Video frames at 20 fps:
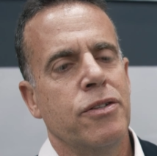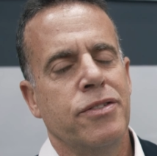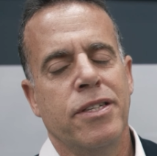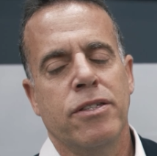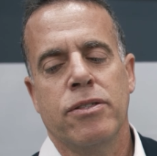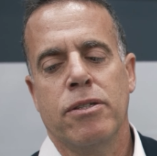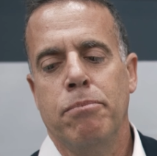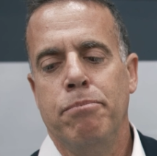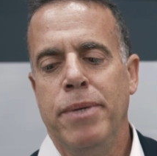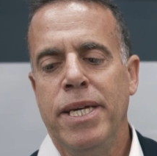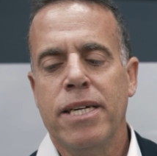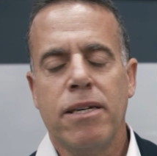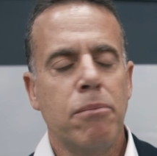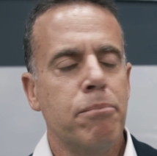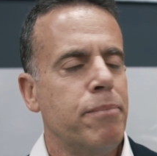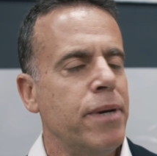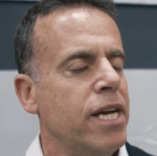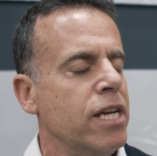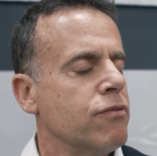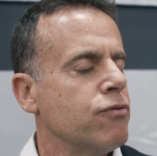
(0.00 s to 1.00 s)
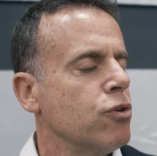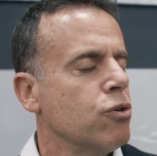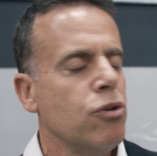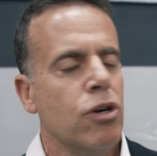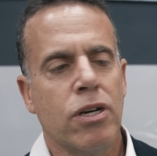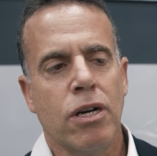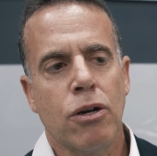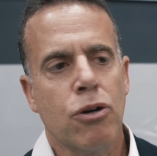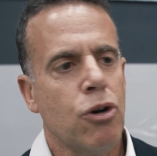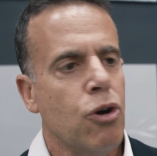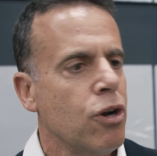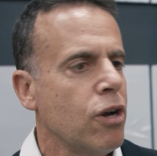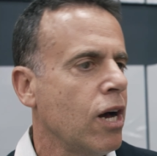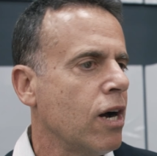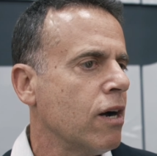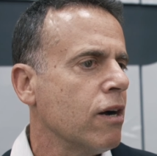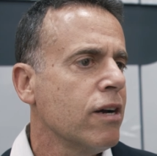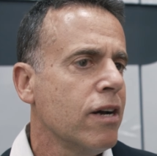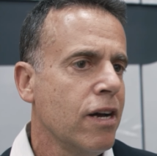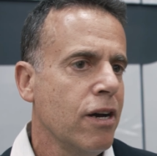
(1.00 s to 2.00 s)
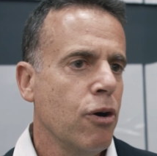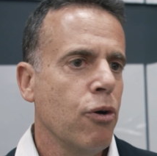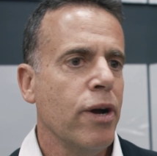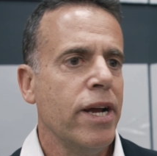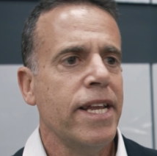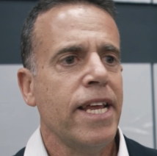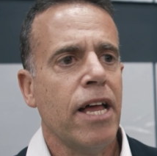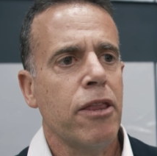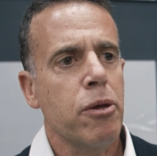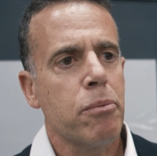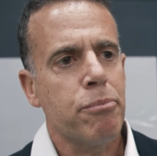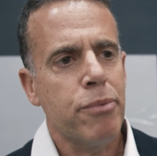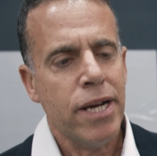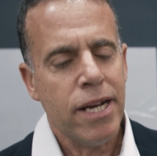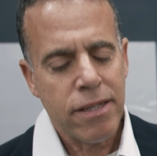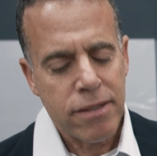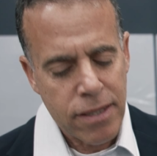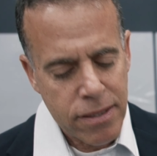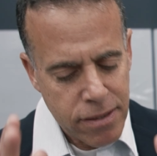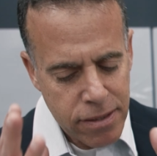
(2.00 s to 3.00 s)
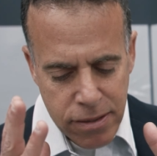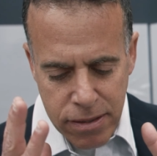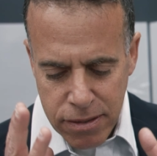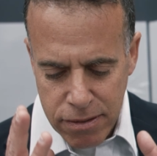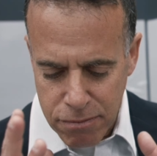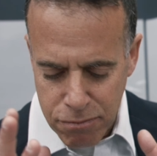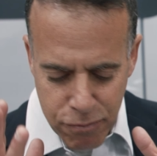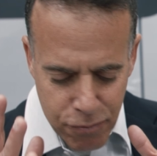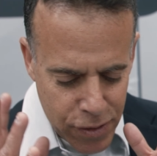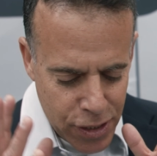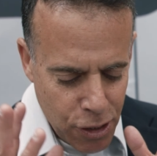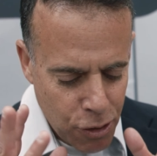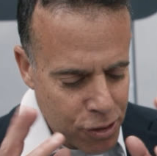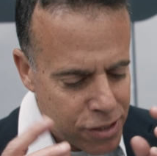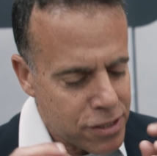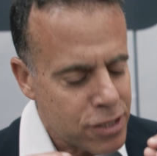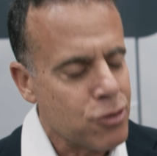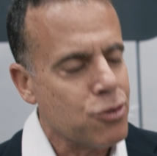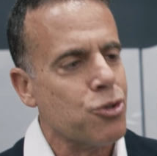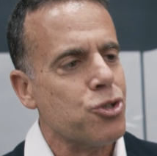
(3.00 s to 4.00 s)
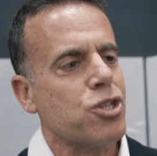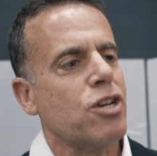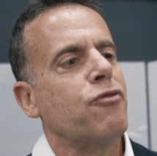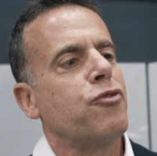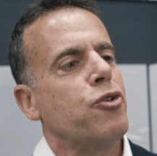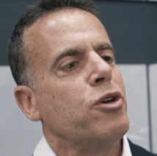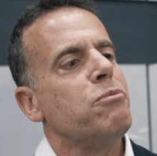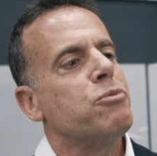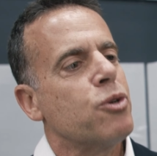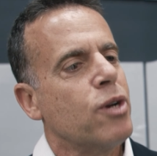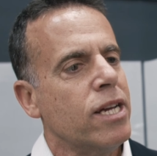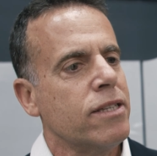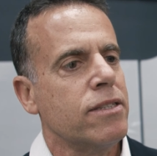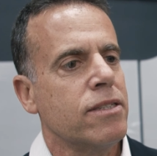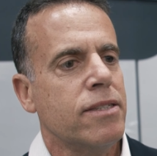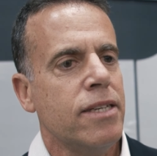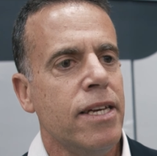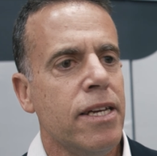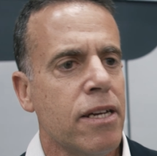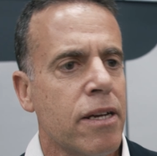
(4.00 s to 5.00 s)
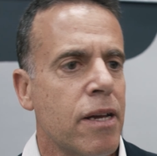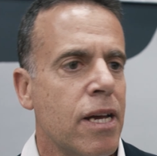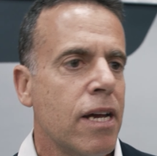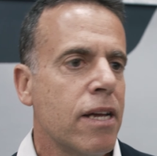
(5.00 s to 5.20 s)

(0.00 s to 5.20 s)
if there's a big campaign for Coca-Cola or any other brand that is, is crucial for him to get his ink,